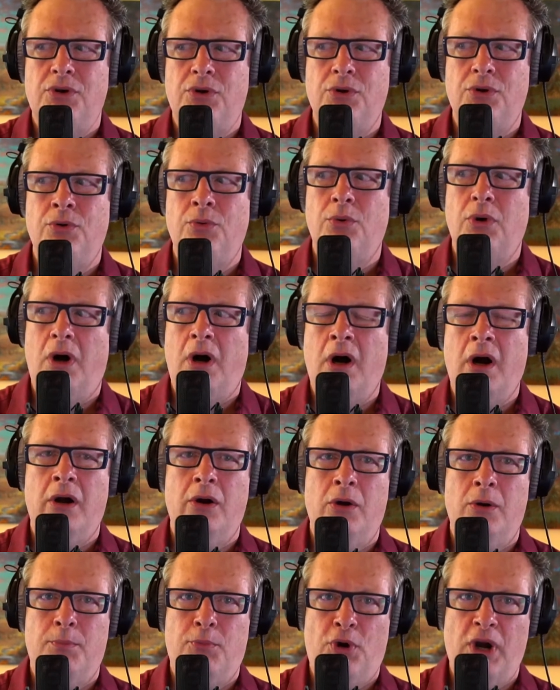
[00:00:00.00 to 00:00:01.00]
who
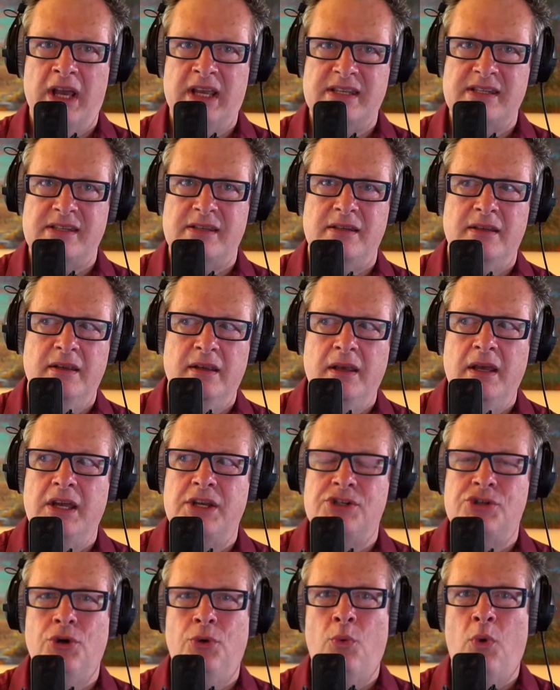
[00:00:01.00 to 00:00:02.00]
are oppressed
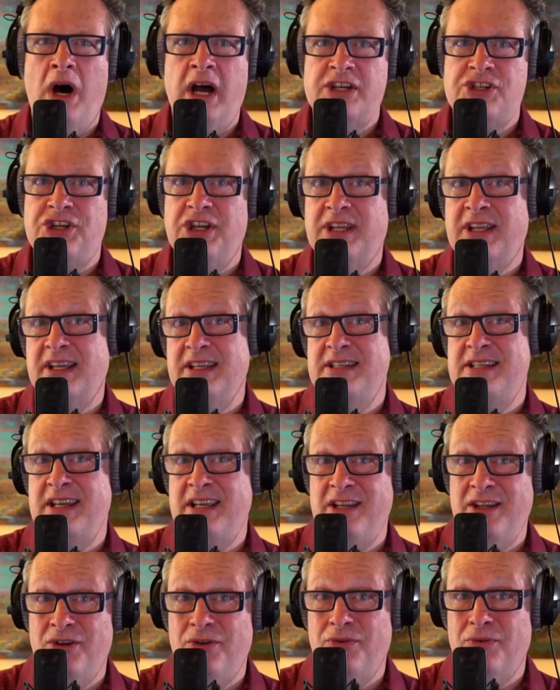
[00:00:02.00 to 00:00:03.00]
to watch it
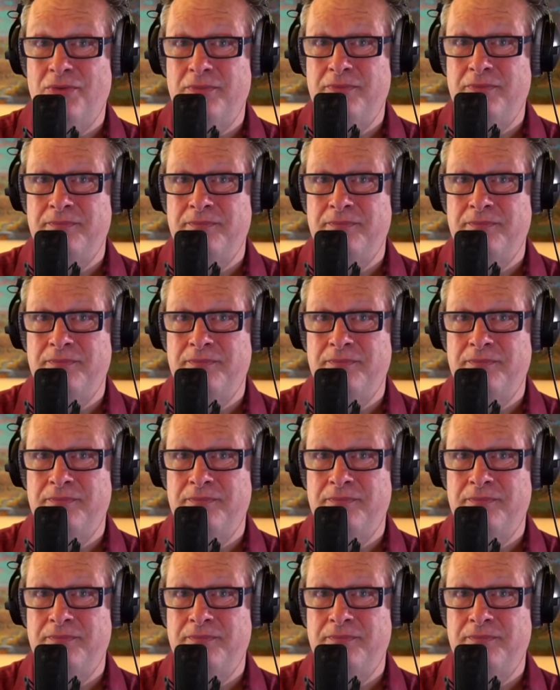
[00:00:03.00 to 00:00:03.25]
continue.